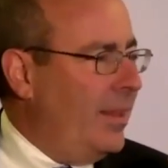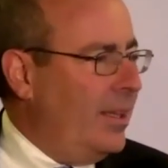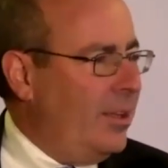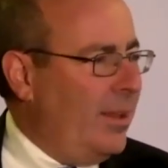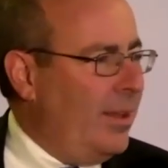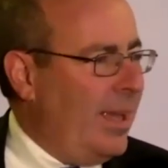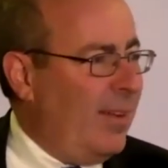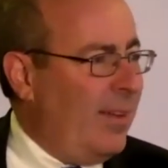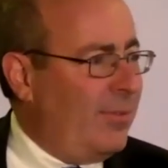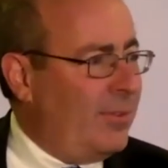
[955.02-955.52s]
I
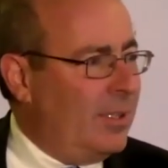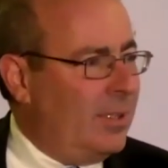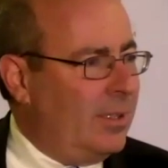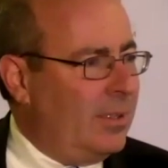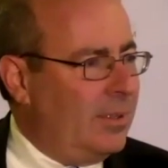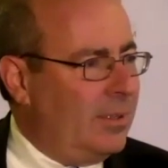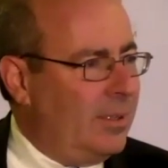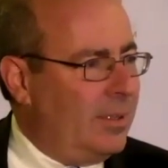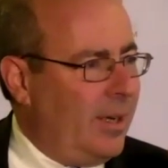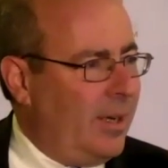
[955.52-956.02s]
think you have
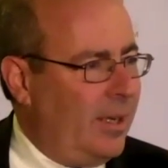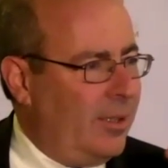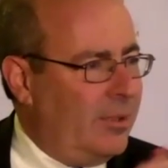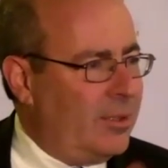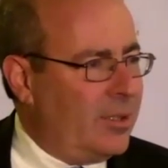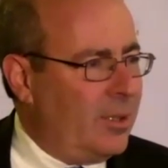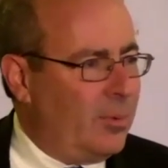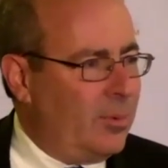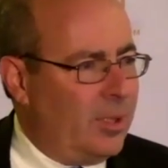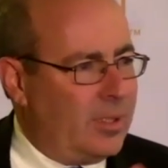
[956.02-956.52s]
to, I
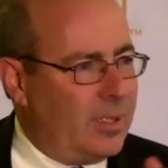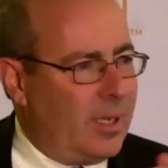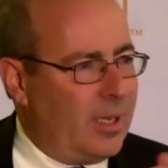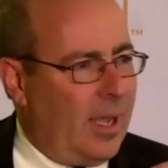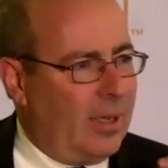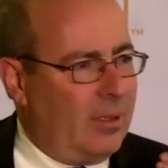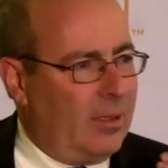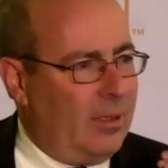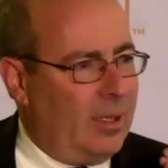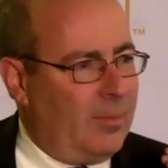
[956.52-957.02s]
use the word
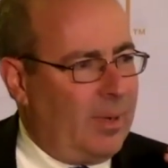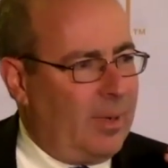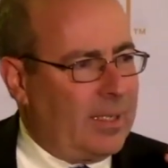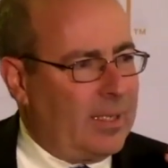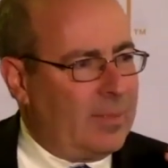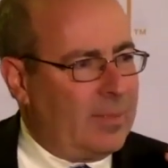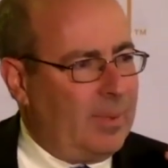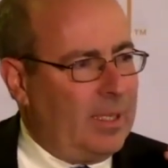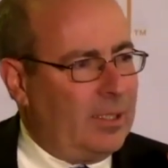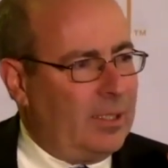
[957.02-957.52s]
toggle in
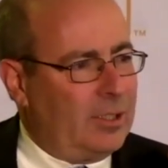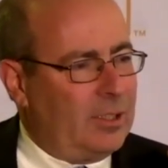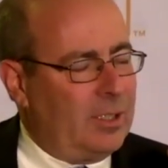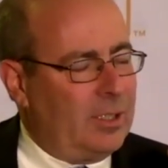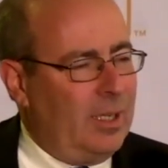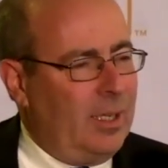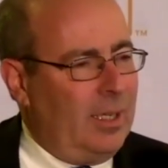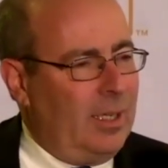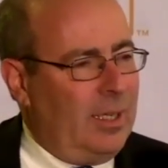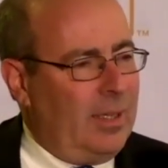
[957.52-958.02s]
my
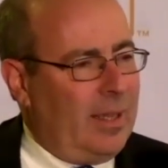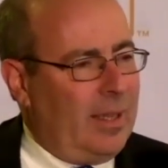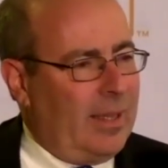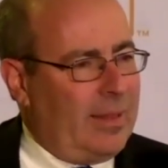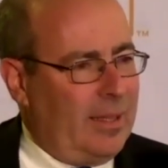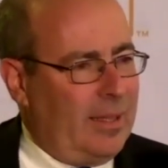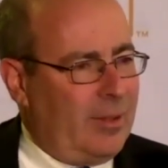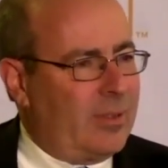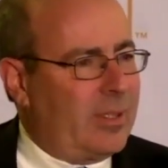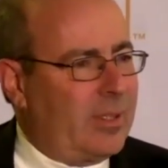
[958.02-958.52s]
speech. I
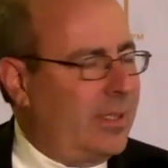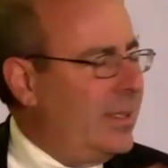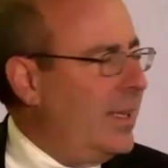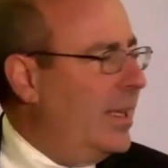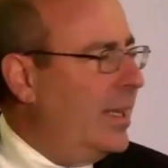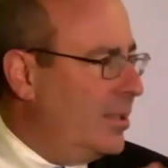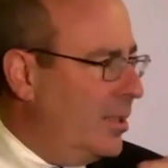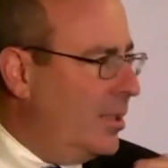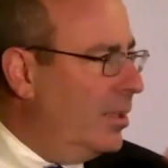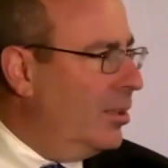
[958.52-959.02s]
think there's a
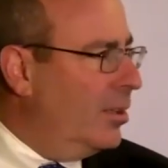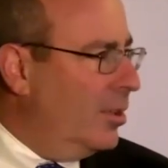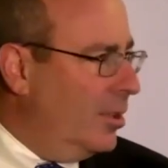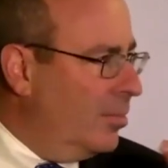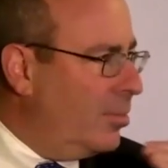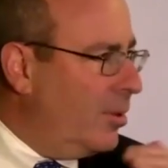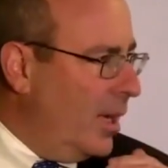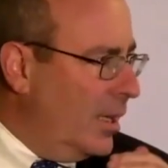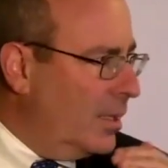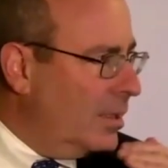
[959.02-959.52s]
test and
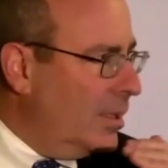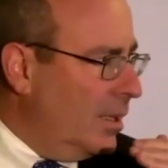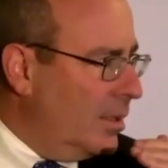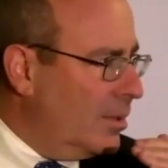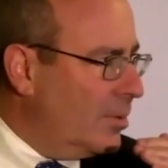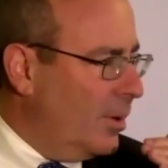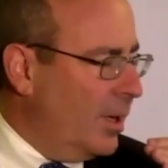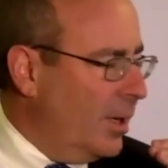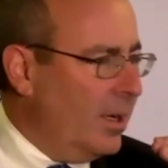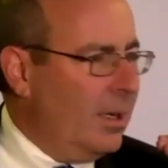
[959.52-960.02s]
learn
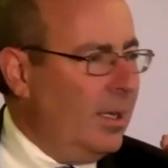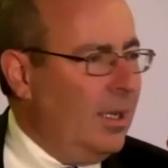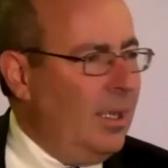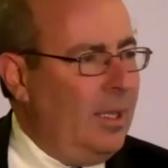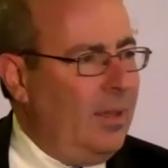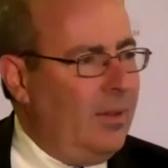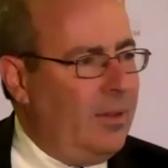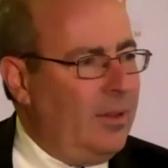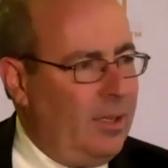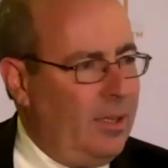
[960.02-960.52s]
process where,
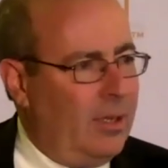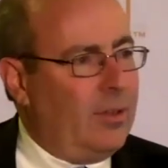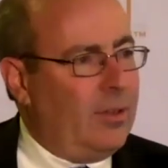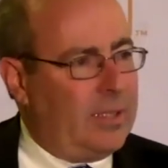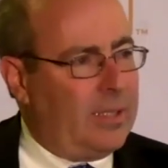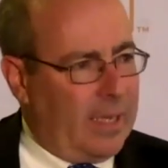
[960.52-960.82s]
you